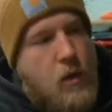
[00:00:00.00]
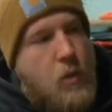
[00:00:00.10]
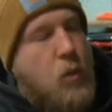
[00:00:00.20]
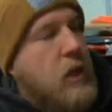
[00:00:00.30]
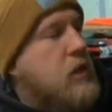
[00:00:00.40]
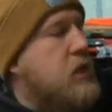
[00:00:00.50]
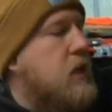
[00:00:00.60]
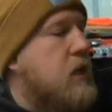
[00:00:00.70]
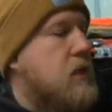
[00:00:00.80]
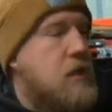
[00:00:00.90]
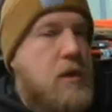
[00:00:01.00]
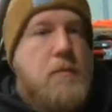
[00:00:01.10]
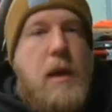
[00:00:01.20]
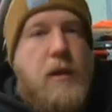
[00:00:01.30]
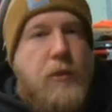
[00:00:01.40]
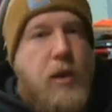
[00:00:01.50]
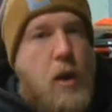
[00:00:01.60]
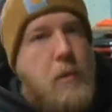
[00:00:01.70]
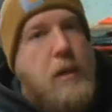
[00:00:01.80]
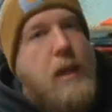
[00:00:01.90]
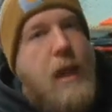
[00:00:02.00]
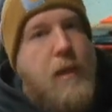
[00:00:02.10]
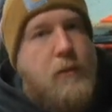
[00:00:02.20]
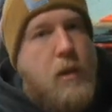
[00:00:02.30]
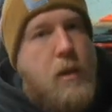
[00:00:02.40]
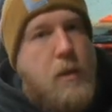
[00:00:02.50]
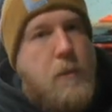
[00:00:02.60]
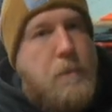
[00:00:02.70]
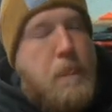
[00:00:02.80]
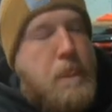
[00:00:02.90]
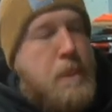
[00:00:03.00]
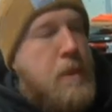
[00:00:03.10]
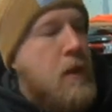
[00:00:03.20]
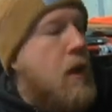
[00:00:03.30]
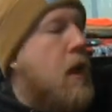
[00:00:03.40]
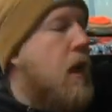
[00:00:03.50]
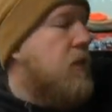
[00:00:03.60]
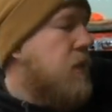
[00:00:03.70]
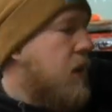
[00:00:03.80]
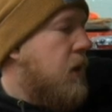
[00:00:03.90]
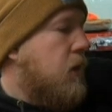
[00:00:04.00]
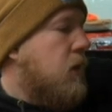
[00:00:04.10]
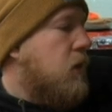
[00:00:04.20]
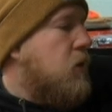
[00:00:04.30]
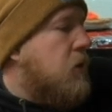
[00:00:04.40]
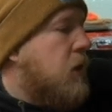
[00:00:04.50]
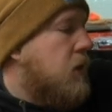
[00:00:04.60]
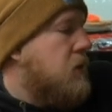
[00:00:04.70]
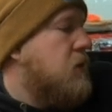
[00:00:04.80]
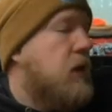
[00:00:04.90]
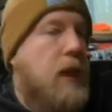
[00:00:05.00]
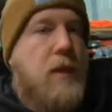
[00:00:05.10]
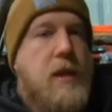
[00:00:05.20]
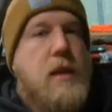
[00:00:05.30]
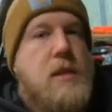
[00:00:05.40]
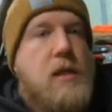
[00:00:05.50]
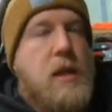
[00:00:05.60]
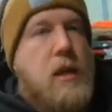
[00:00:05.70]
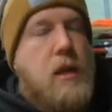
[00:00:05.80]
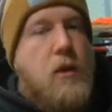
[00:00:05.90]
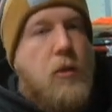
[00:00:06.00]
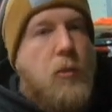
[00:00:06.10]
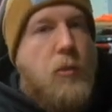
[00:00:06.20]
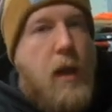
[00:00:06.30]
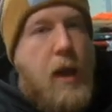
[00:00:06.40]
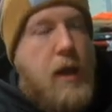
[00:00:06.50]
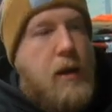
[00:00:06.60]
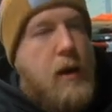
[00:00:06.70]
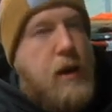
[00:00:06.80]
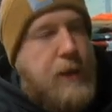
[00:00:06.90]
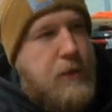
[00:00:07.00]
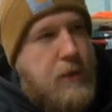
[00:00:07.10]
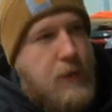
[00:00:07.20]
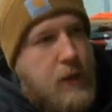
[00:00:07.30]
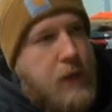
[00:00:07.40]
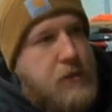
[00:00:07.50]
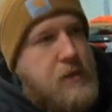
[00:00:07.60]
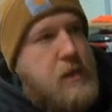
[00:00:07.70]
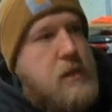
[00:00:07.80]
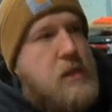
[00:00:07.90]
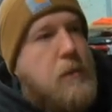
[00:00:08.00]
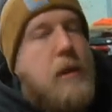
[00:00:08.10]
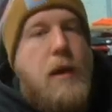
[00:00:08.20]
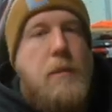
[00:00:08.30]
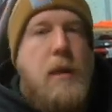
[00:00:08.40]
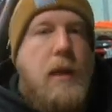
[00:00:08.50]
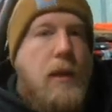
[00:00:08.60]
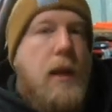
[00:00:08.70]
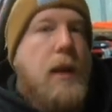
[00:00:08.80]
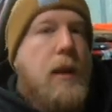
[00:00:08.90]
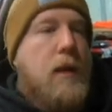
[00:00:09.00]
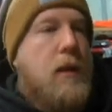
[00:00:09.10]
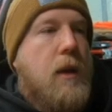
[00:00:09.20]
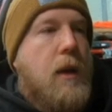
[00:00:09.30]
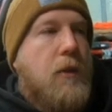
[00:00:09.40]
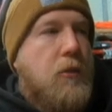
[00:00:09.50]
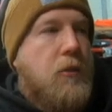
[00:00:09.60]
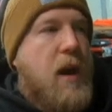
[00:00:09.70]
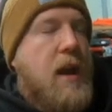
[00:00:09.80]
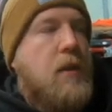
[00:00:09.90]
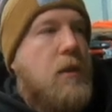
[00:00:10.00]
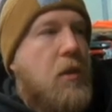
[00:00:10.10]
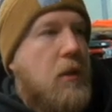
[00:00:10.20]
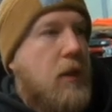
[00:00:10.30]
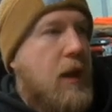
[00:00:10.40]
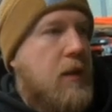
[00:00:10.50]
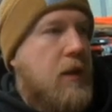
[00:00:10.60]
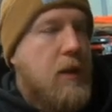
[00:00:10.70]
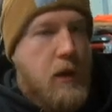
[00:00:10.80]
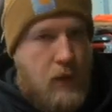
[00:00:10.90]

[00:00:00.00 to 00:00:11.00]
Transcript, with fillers: which is made of carbon Kevlar. And then you can also get these in red. And I think I've seen some of them in like a vinyl or leather